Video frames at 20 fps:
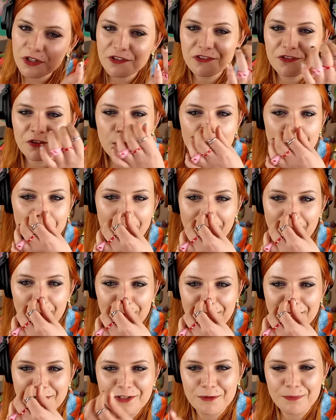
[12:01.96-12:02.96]
a
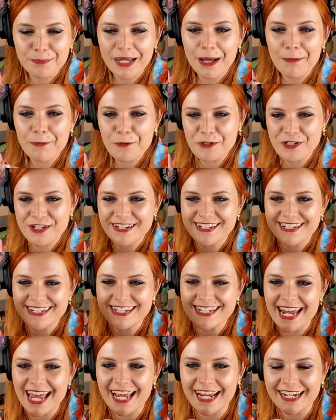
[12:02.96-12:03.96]
superpower to be able to
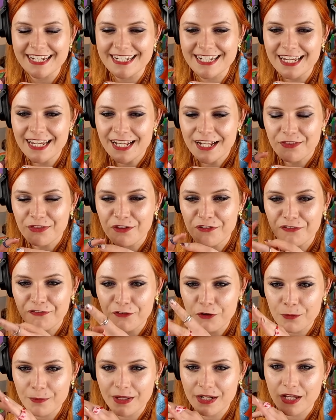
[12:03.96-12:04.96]
detect the
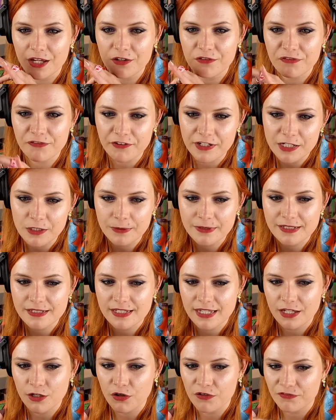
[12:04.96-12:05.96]
form and
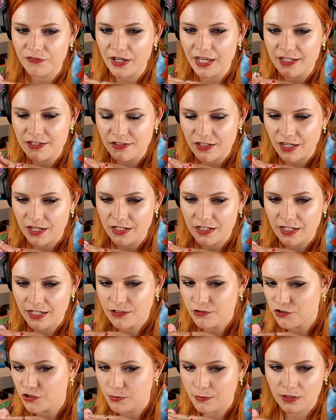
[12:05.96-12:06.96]
frequency of a certain
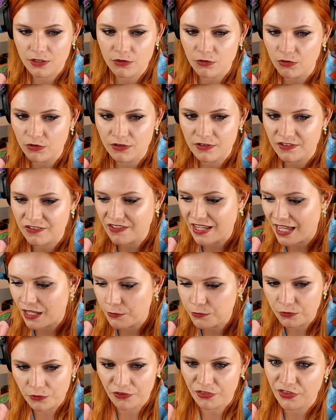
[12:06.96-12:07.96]
instrument or
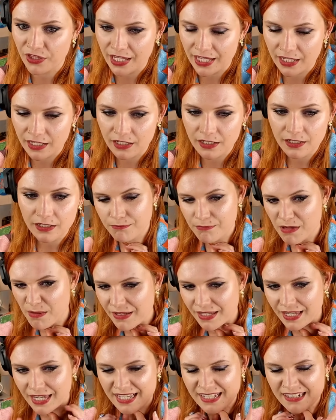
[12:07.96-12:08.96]
sound or thing,
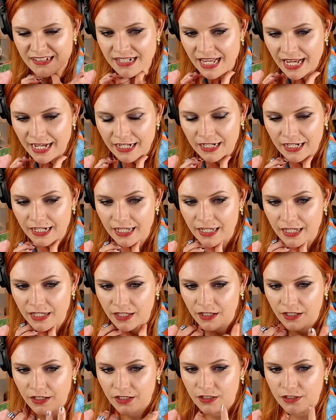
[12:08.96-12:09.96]
mimic it exactly
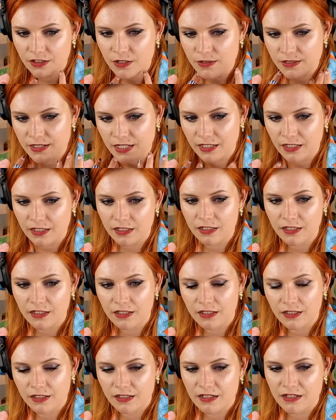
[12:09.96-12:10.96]
using
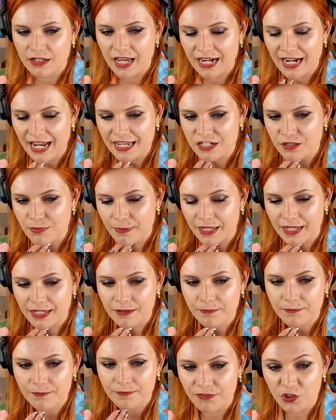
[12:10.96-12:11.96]

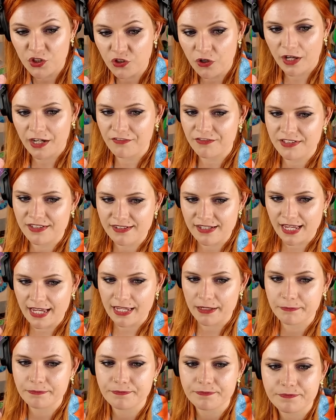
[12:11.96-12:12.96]
anatomy that you can't even
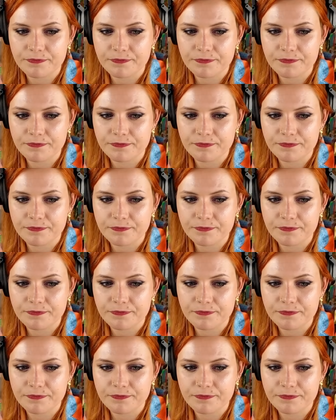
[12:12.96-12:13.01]
see.